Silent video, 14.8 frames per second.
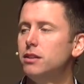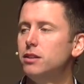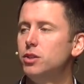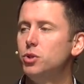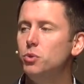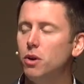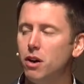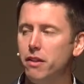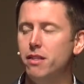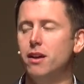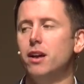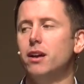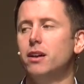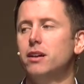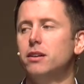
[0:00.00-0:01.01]
Who are
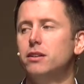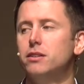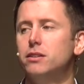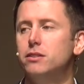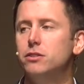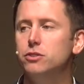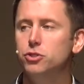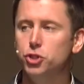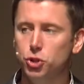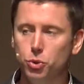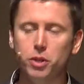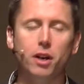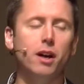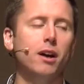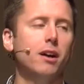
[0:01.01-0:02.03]
they?
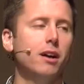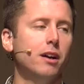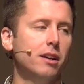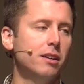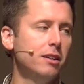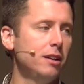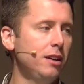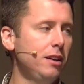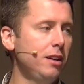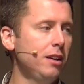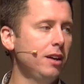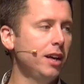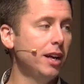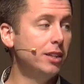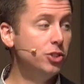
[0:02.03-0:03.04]
Judah
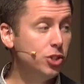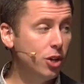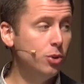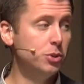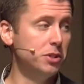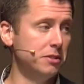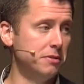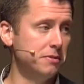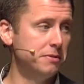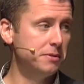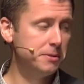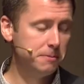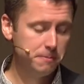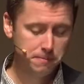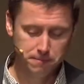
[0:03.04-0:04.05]
and Joseph.
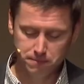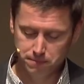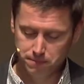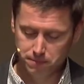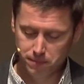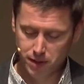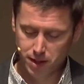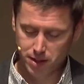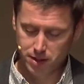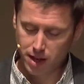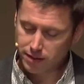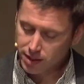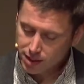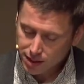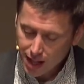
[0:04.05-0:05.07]
It's
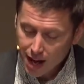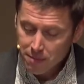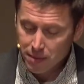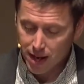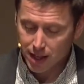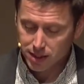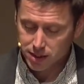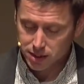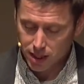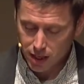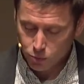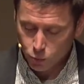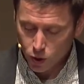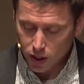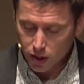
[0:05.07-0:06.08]
like the climax. It's like
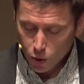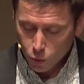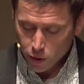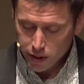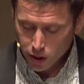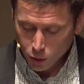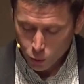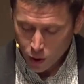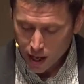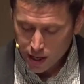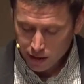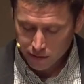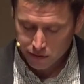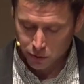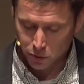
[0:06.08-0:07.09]
what we are
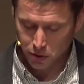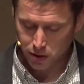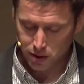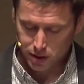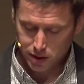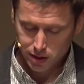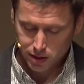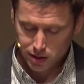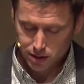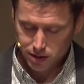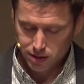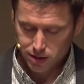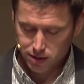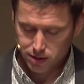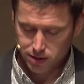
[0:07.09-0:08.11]
waiting for.
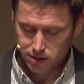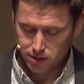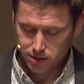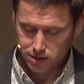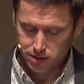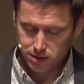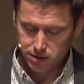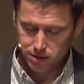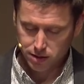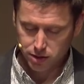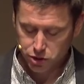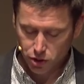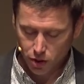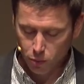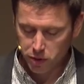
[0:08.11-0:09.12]
Let's
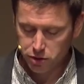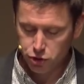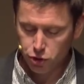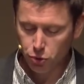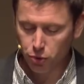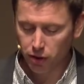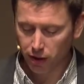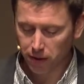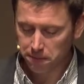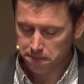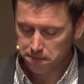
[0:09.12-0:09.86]
start with Judah.